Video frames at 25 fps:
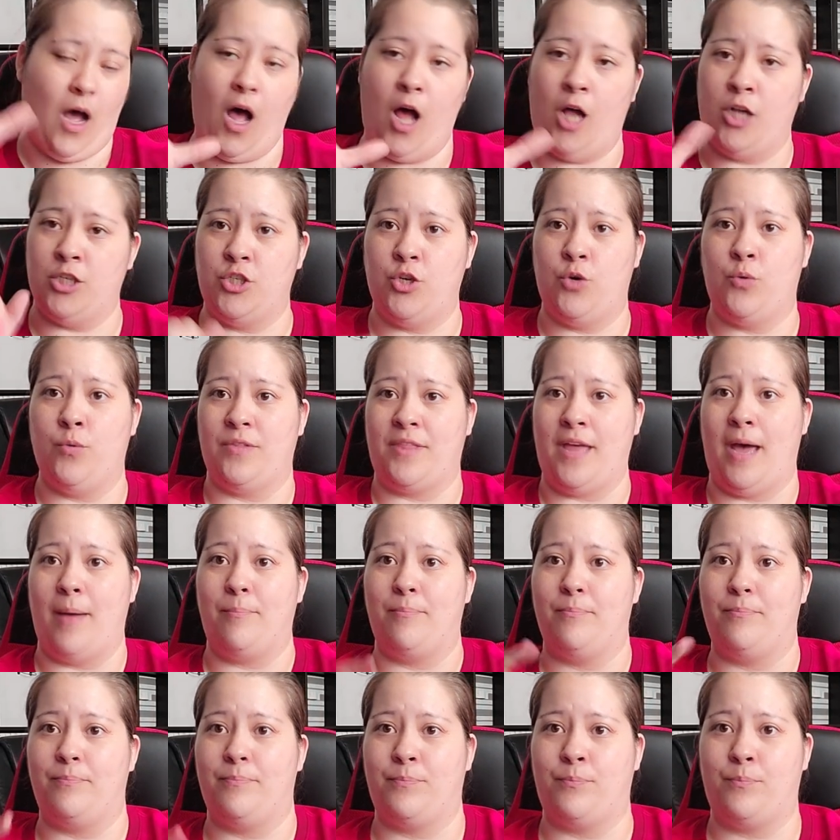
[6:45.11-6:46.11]
I'll do it with that
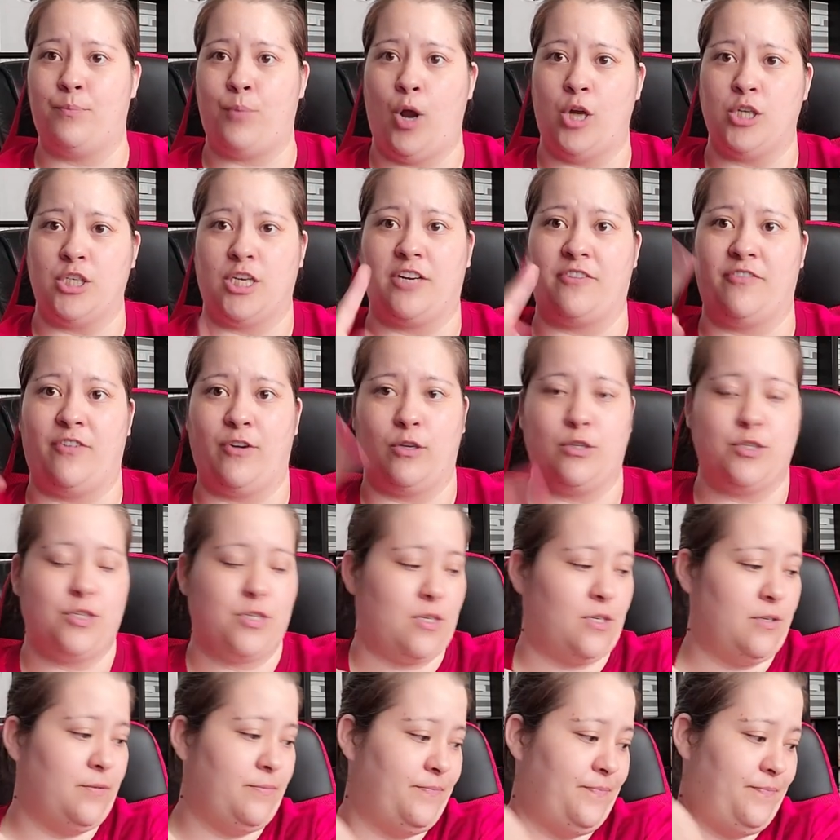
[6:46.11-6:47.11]
project
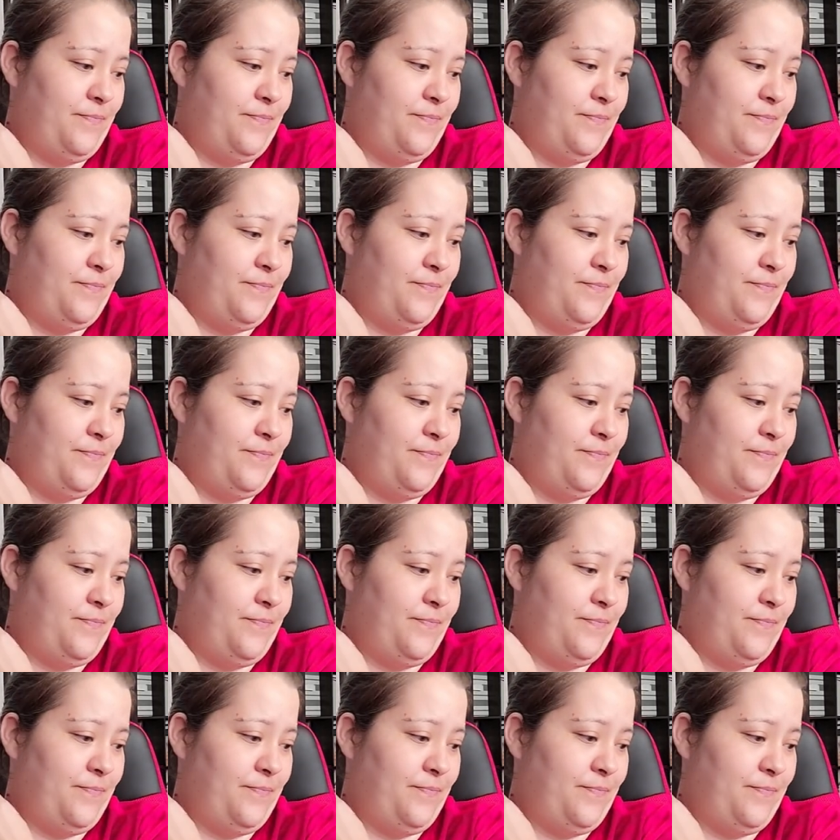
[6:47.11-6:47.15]
first.